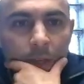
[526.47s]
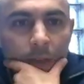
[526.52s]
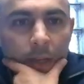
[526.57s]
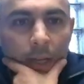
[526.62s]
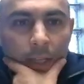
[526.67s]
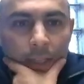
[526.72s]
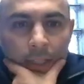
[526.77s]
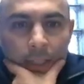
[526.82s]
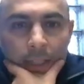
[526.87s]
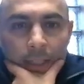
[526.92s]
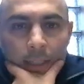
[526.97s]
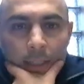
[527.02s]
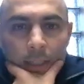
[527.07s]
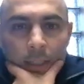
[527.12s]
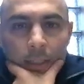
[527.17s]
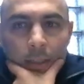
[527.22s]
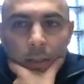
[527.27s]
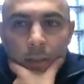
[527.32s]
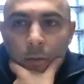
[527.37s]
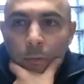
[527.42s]
I think
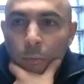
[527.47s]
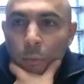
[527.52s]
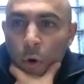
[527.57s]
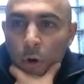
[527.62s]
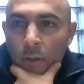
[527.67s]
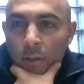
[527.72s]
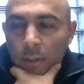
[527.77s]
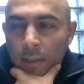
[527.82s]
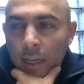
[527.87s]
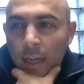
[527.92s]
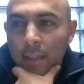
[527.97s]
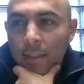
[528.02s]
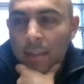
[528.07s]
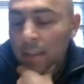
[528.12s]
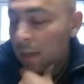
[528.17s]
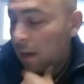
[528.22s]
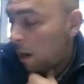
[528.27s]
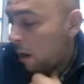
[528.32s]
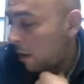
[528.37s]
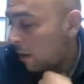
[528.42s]
the more sites
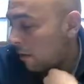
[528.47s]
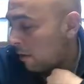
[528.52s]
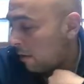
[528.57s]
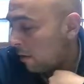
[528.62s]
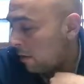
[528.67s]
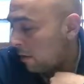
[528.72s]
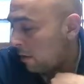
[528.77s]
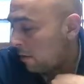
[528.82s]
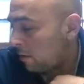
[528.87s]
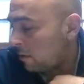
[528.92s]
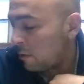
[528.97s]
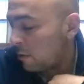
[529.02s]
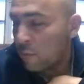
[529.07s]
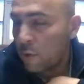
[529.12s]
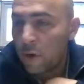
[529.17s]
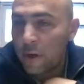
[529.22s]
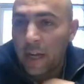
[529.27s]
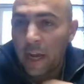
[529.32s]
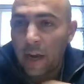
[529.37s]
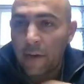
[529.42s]
they are, the
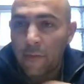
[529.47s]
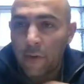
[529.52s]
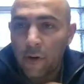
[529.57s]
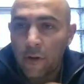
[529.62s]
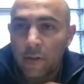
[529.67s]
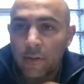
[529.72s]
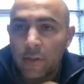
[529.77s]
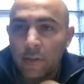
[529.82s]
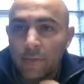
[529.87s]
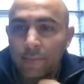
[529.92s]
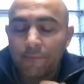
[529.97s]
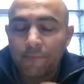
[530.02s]
more diverse